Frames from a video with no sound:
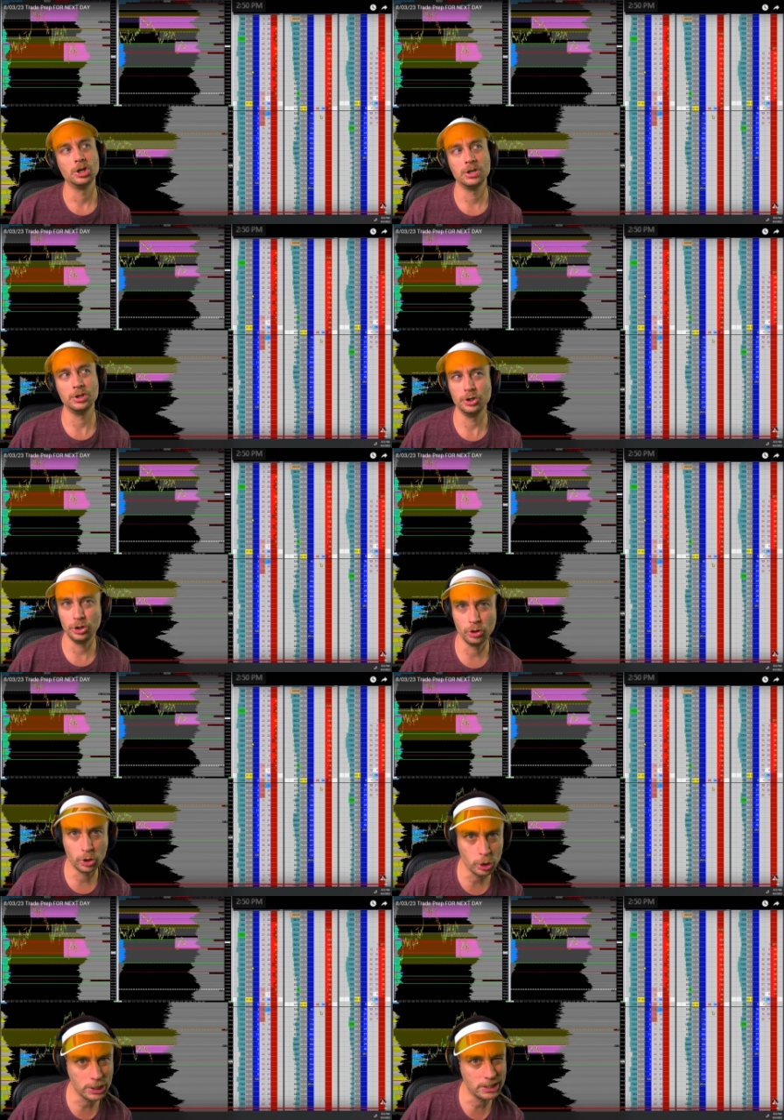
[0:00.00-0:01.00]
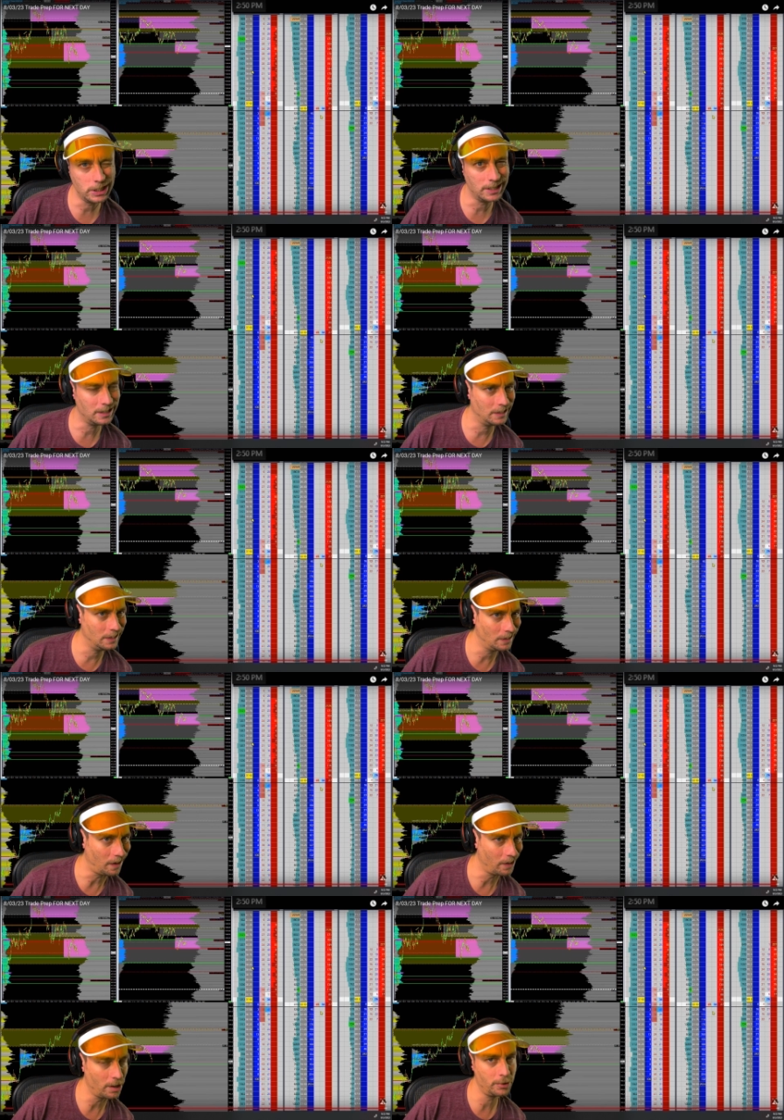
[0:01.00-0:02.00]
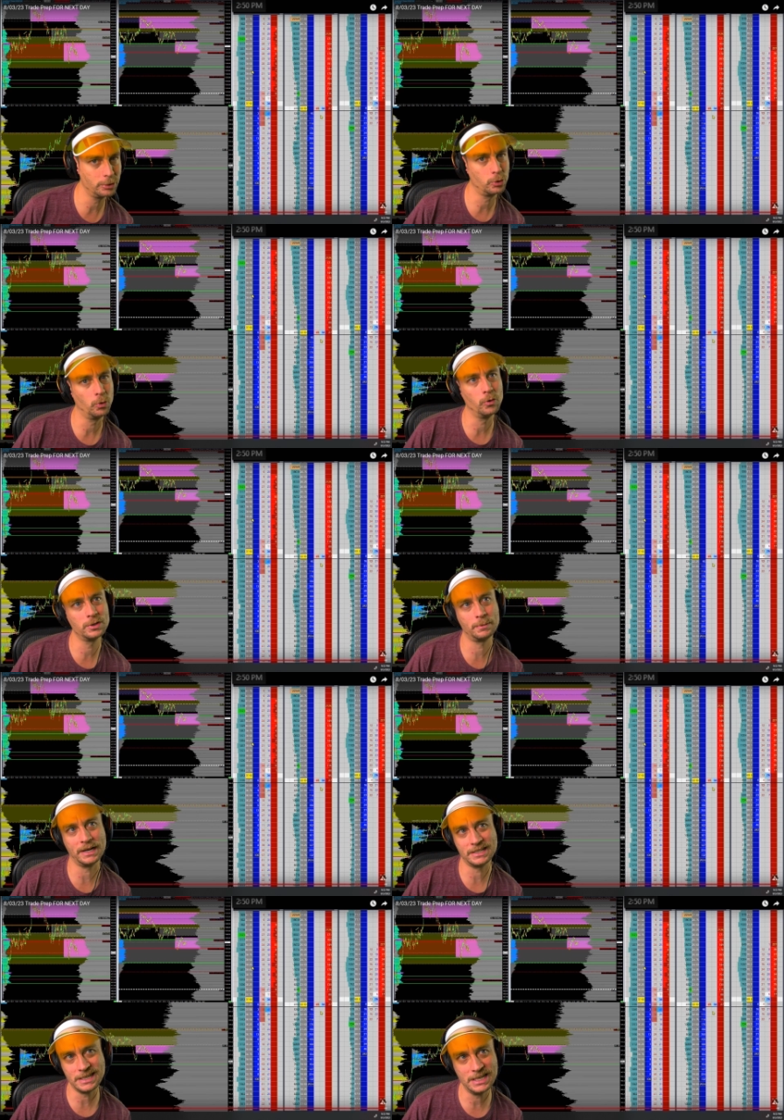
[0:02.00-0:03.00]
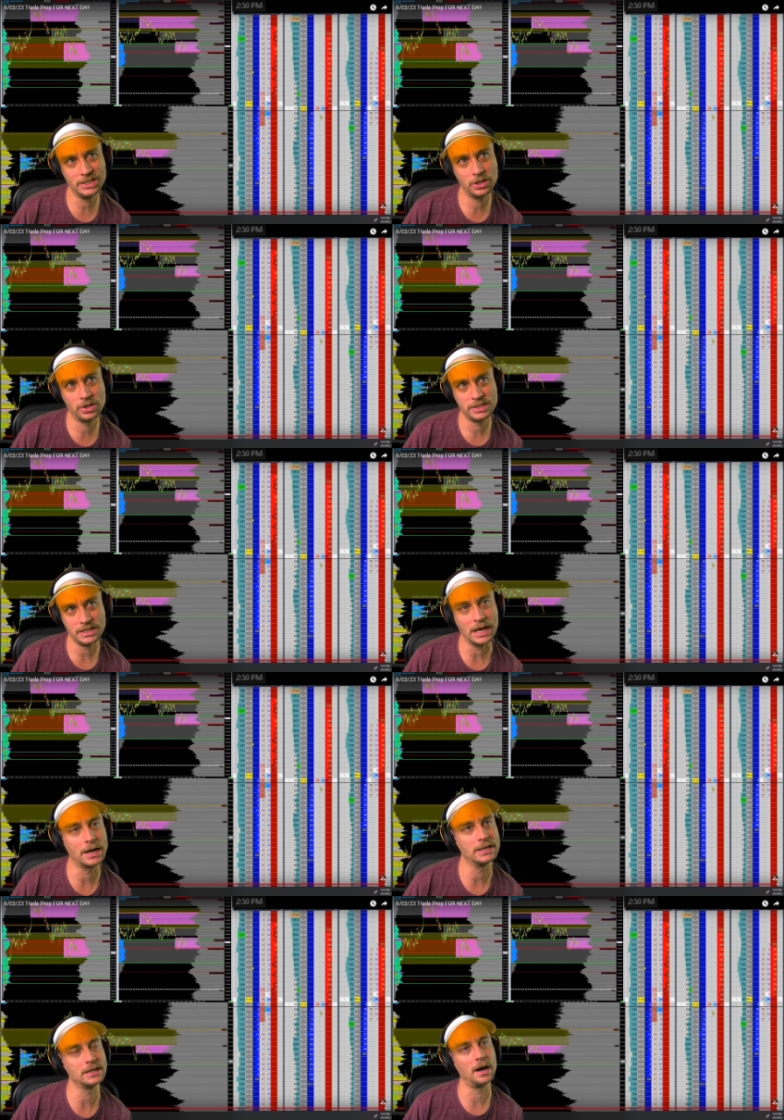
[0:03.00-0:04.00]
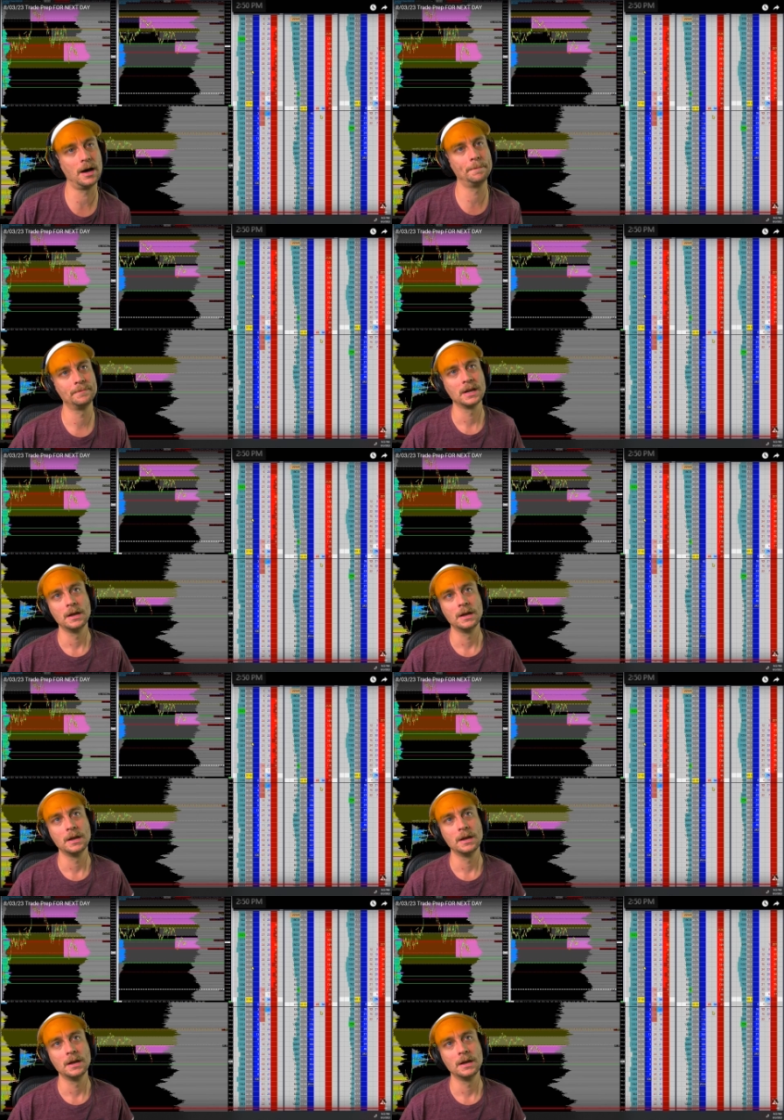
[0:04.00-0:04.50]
You could see it on other tools, but it's easier to see on a DOM.